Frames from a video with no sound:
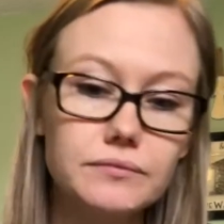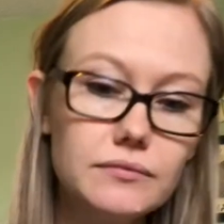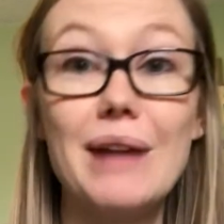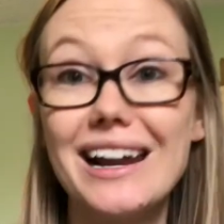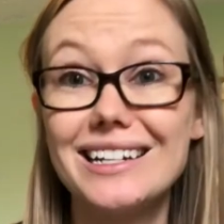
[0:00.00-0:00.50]

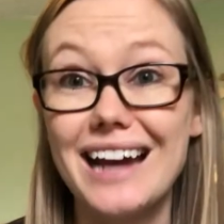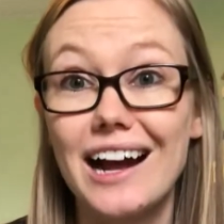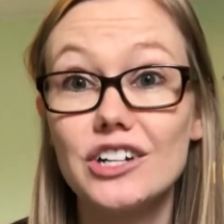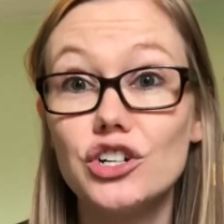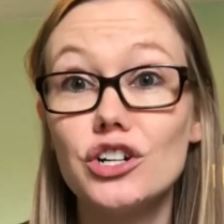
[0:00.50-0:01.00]
I'm not a
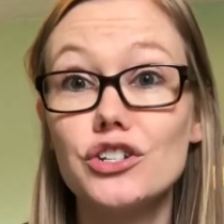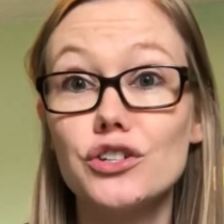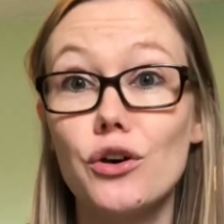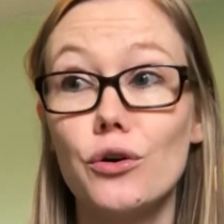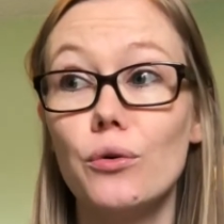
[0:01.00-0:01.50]
doctor,
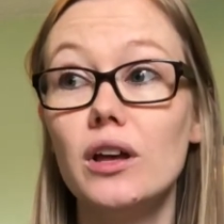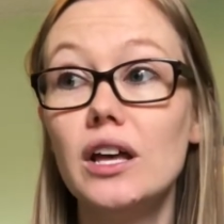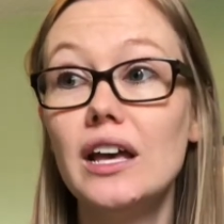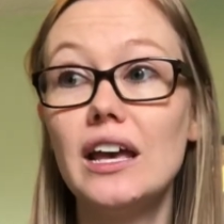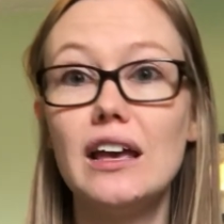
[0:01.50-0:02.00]
so
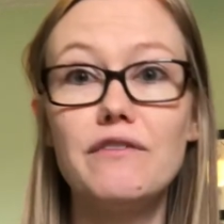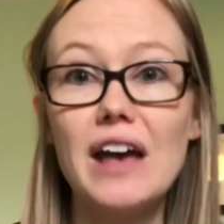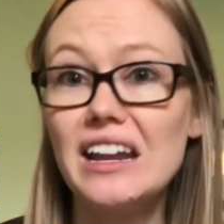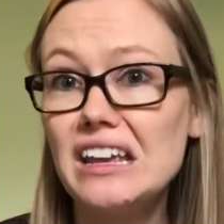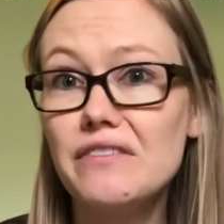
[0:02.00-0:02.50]
if
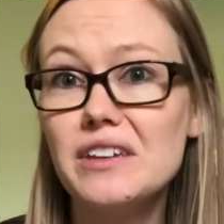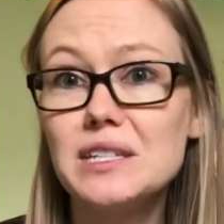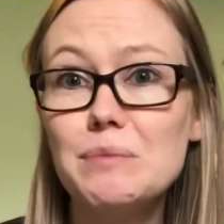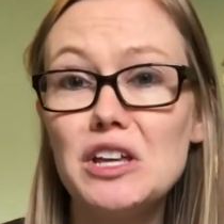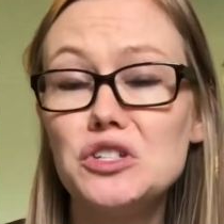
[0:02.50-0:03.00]
any of this
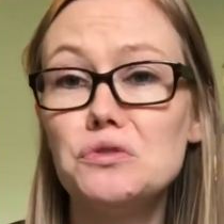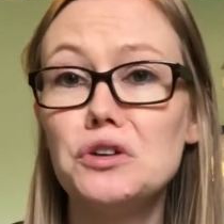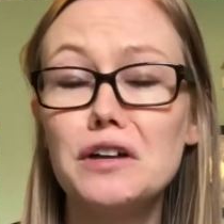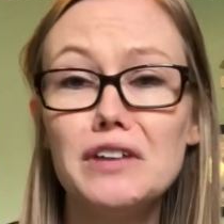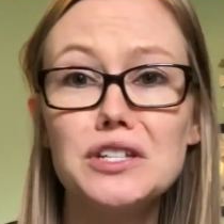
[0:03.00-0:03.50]
makes you
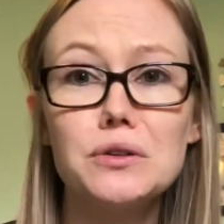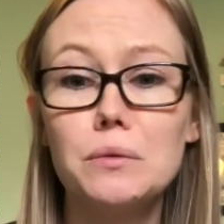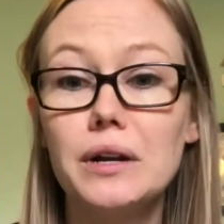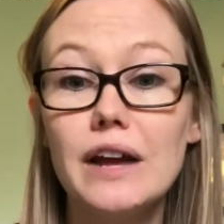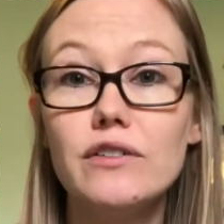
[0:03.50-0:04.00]
nervous or
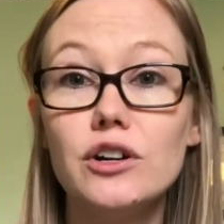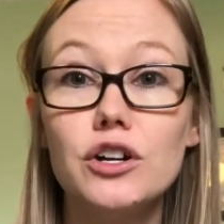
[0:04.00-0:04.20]
whatever,